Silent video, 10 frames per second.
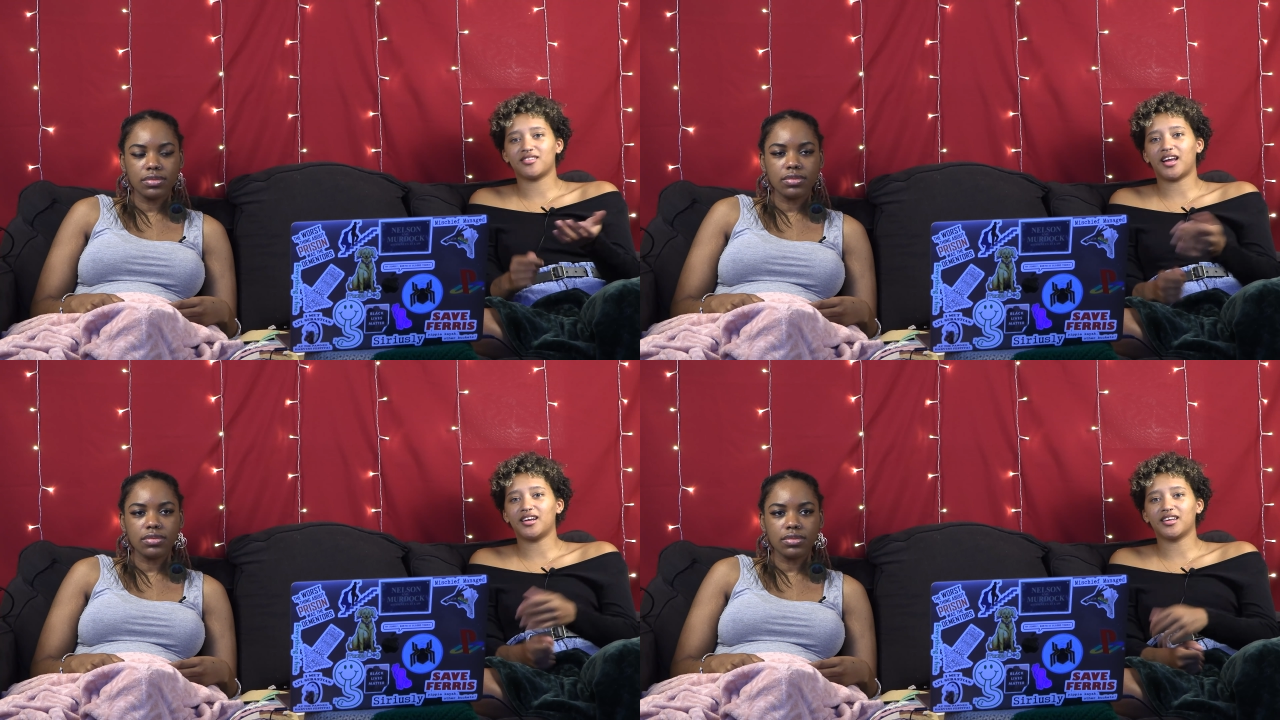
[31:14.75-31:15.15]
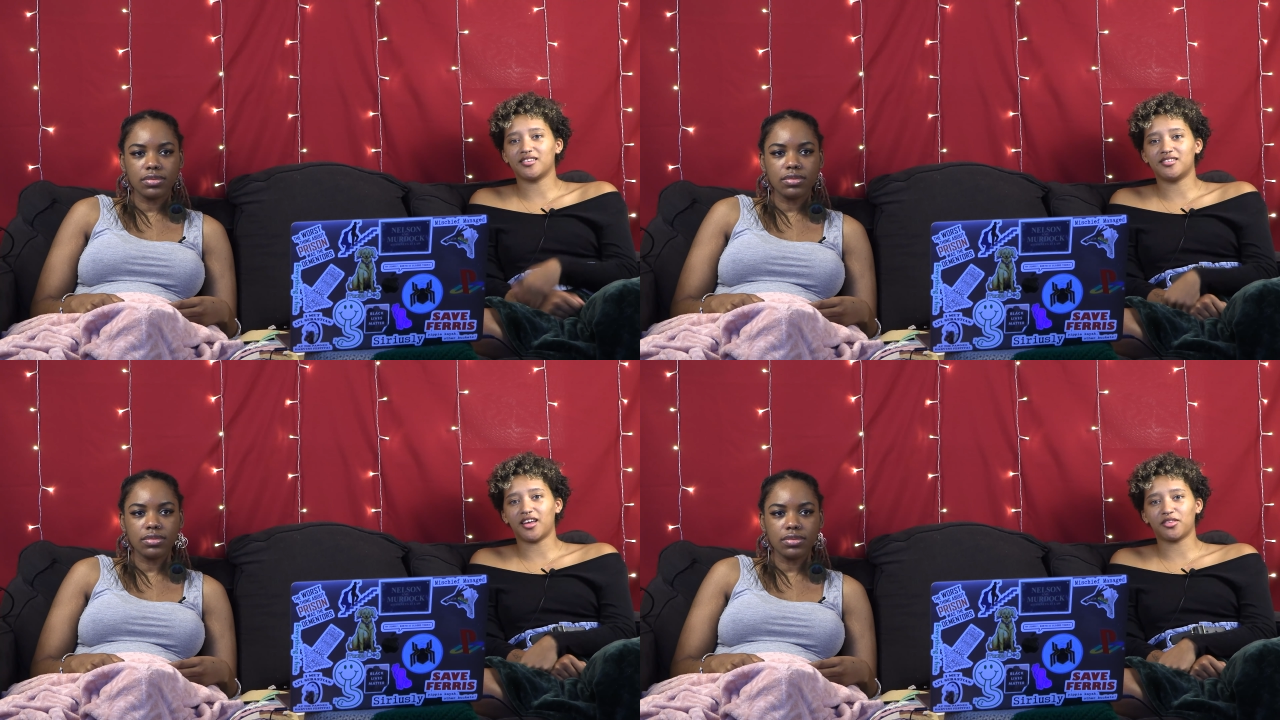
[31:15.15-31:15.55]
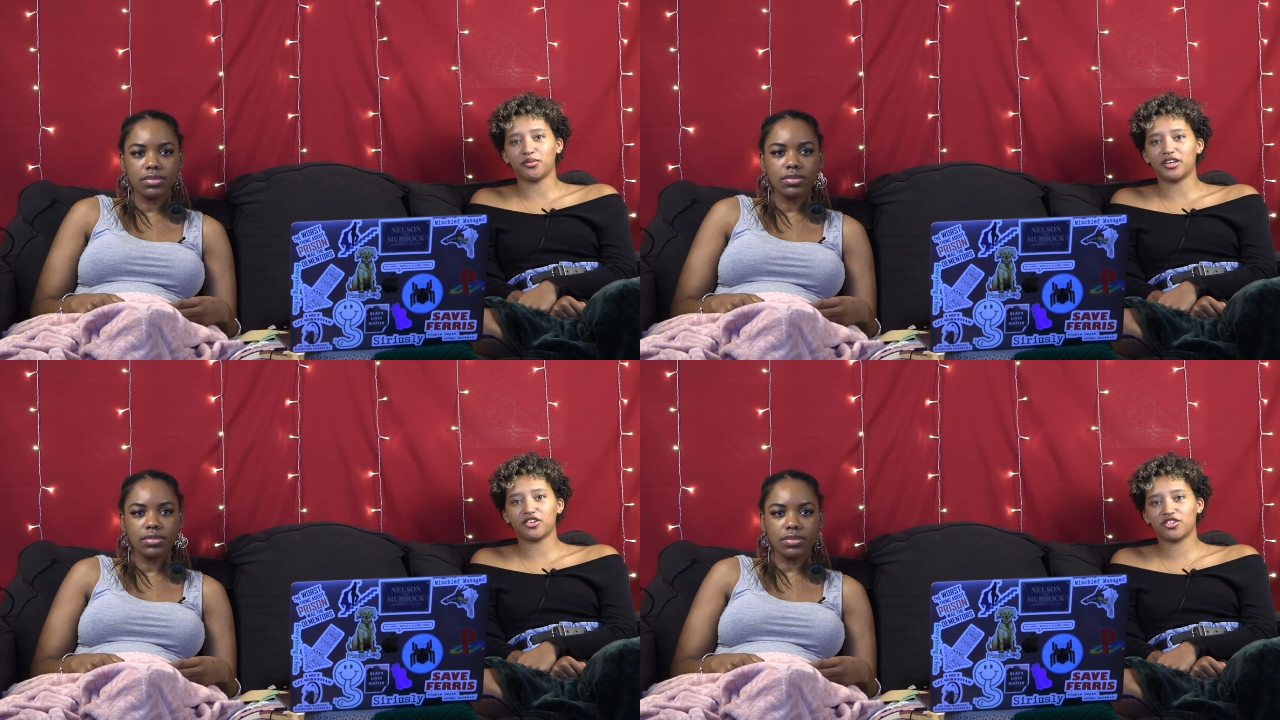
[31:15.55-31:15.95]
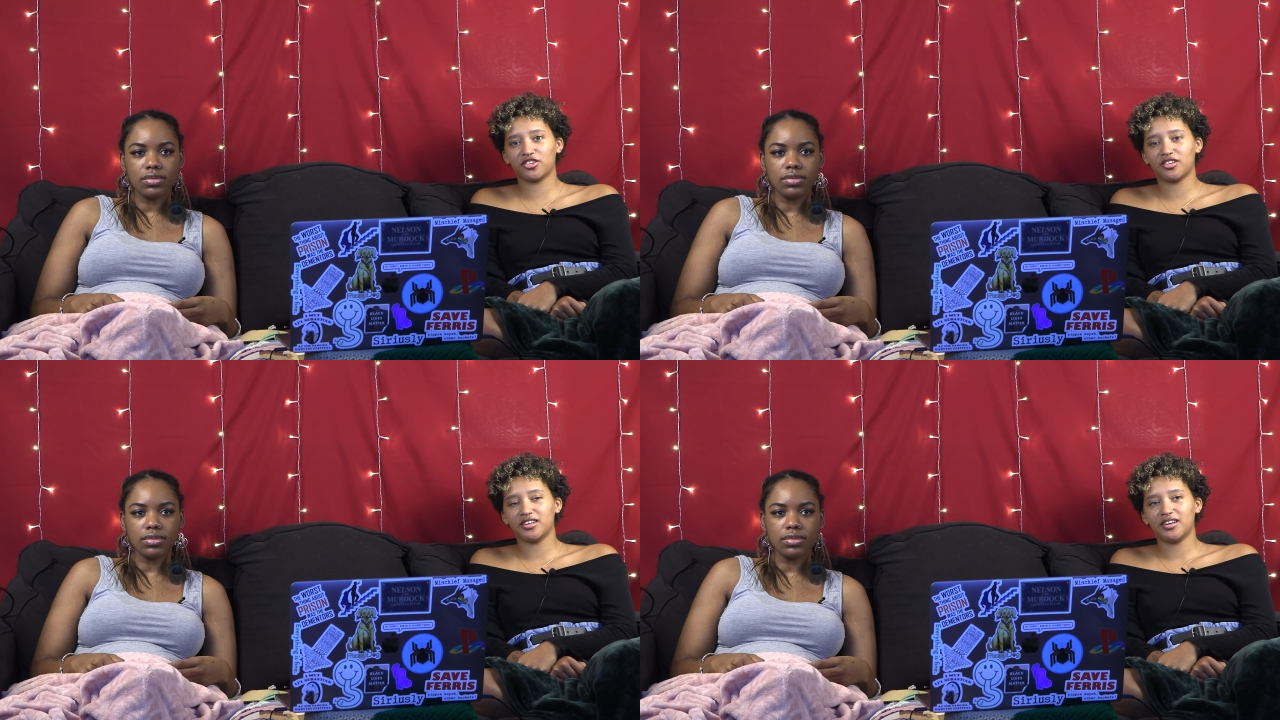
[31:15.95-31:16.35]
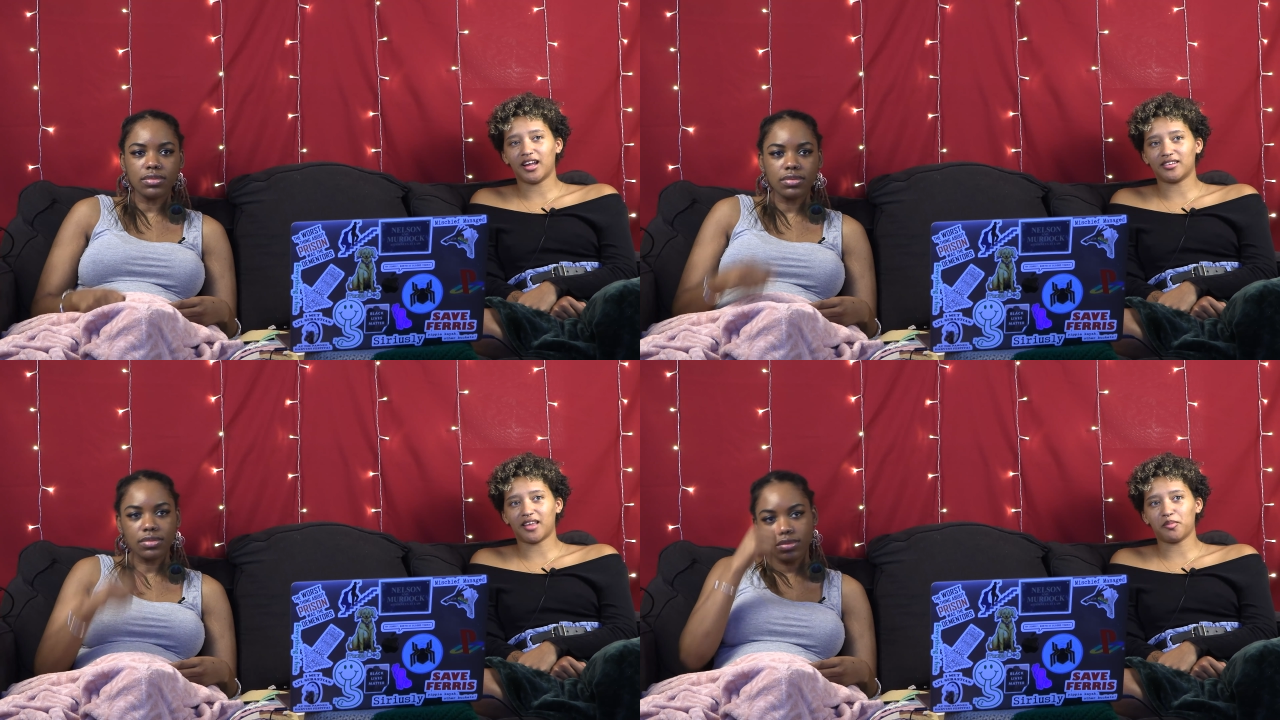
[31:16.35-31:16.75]
Speaker 1: of signing his death wish
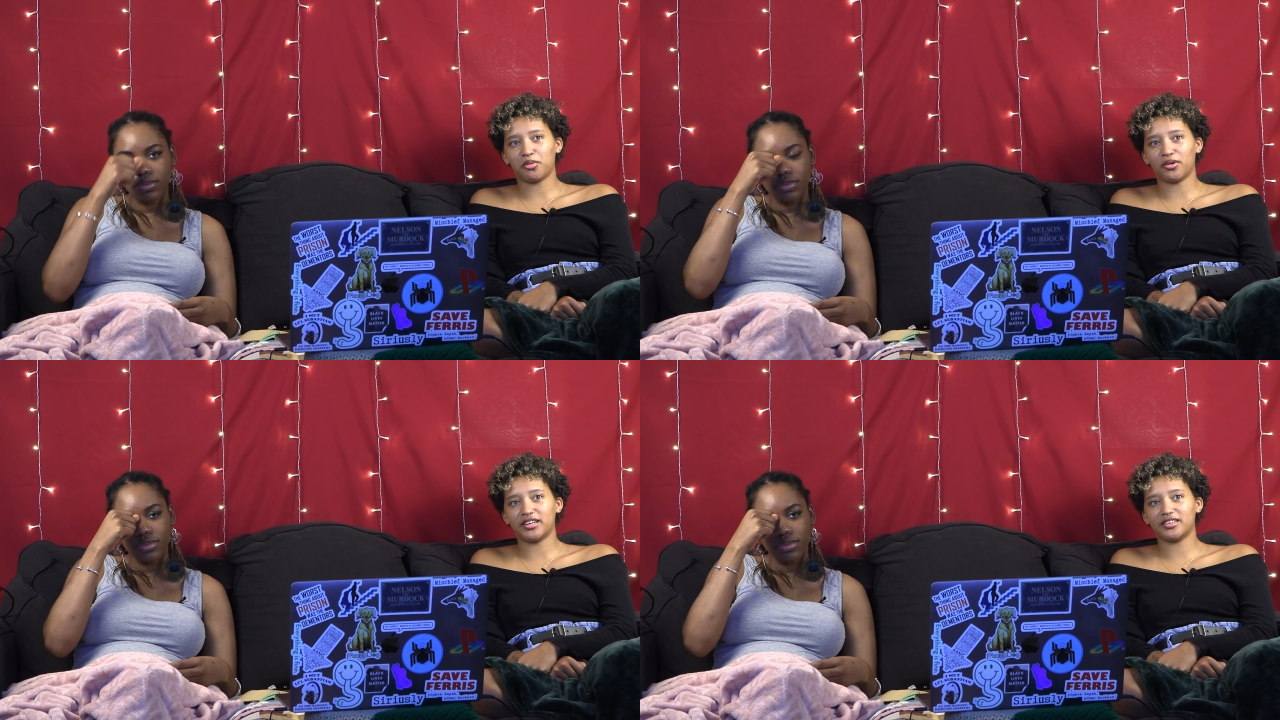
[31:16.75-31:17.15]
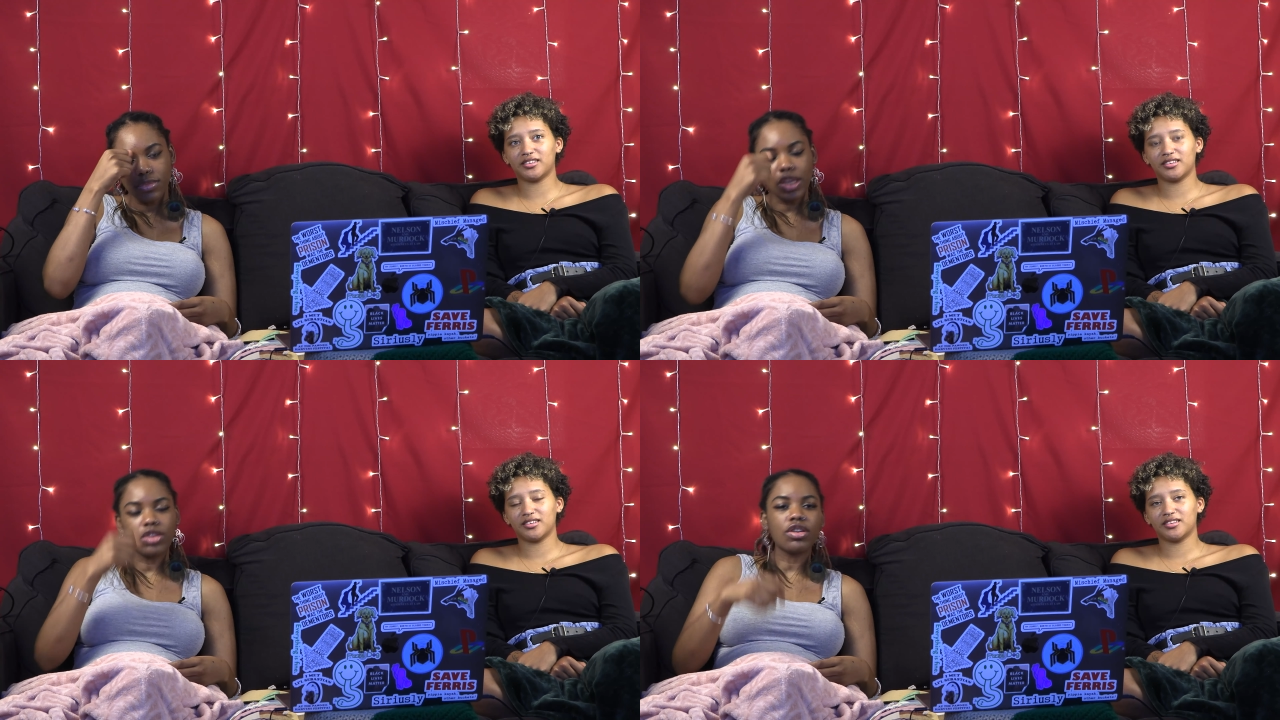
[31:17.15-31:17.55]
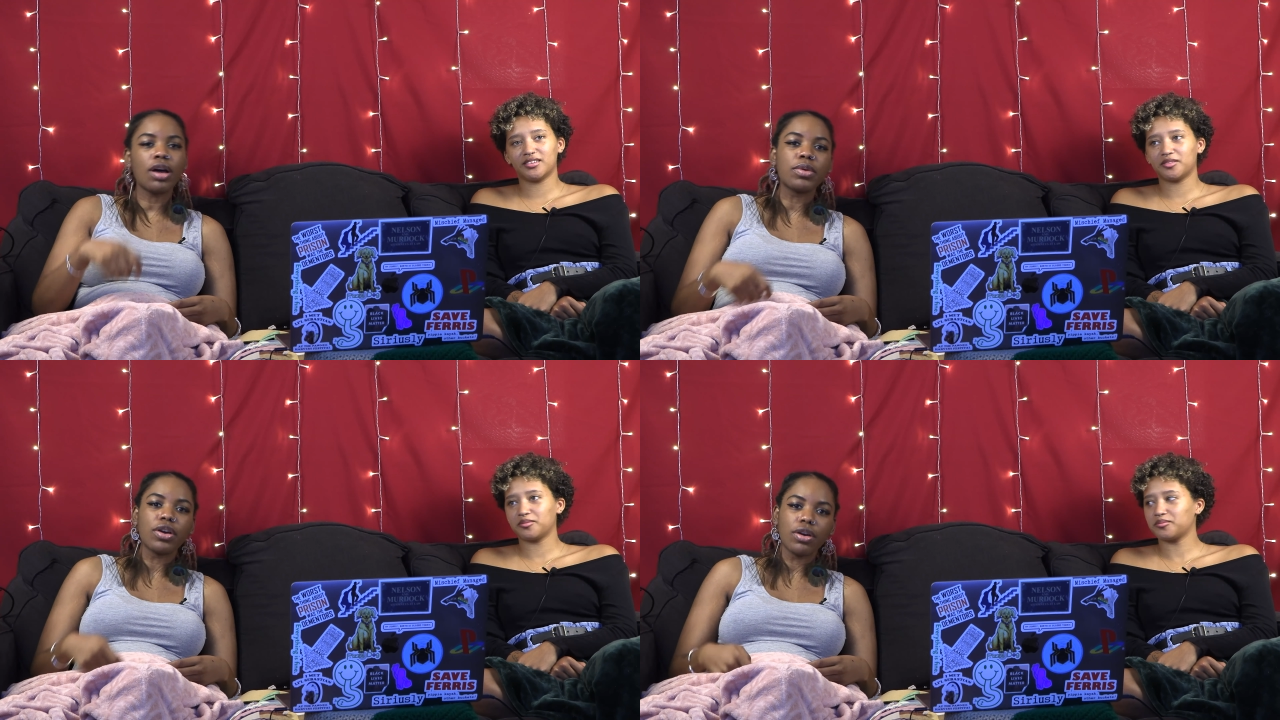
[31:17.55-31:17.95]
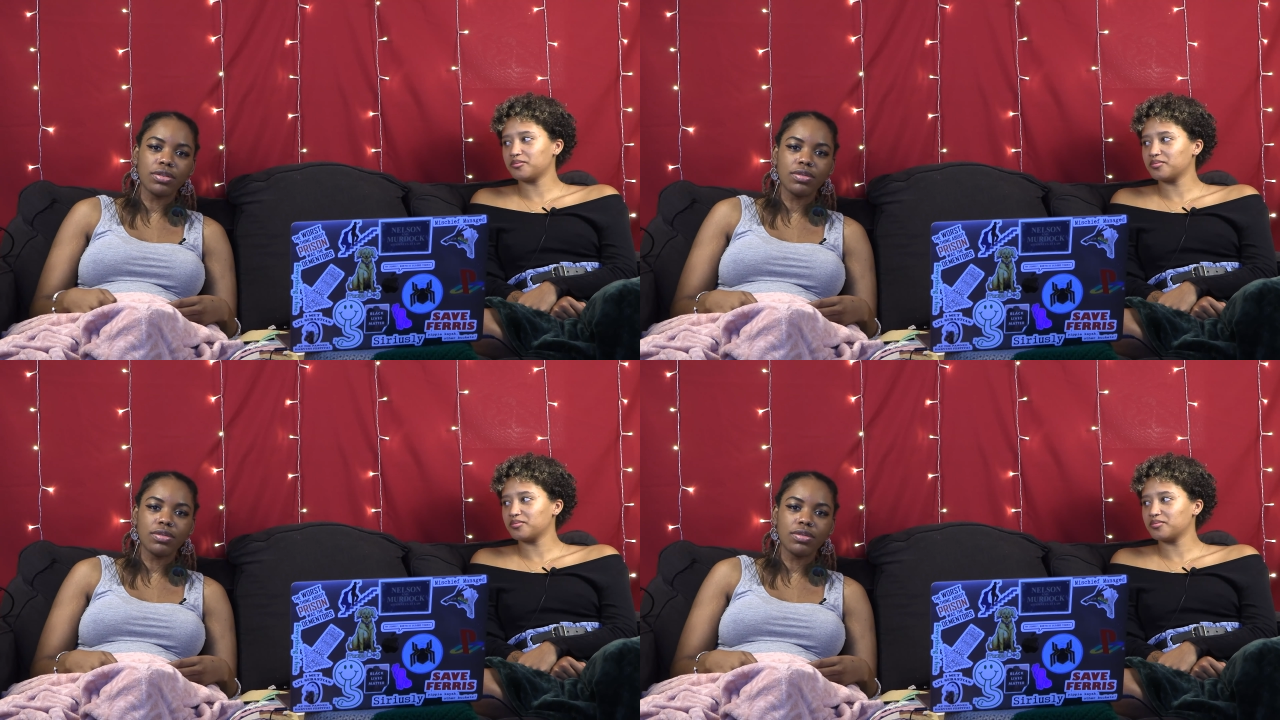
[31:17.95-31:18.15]
mm-hmm. at that point. Good job, girl.